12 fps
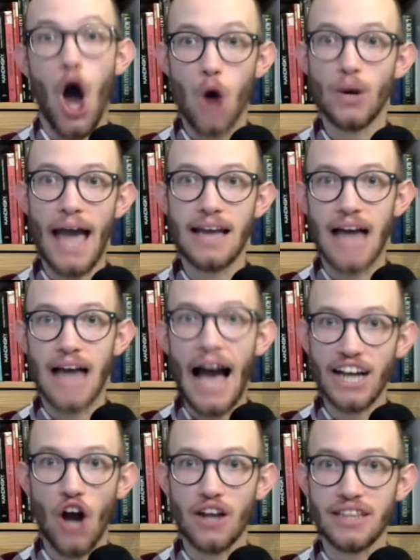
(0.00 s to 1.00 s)
okay,
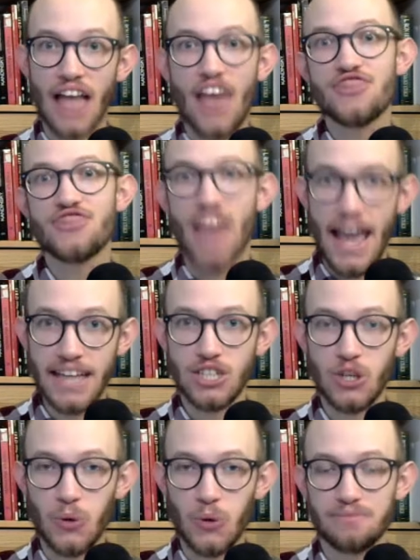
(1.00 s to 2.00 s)
I got it, thank
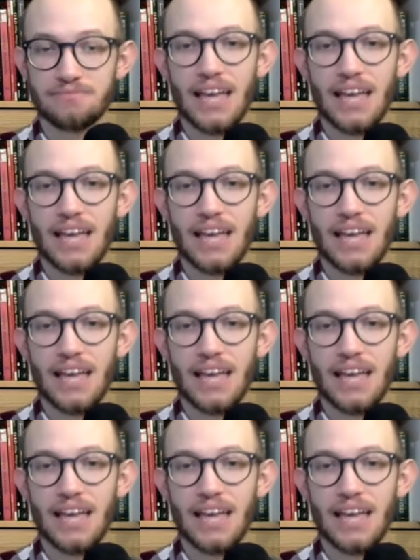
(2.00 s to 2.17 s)
you.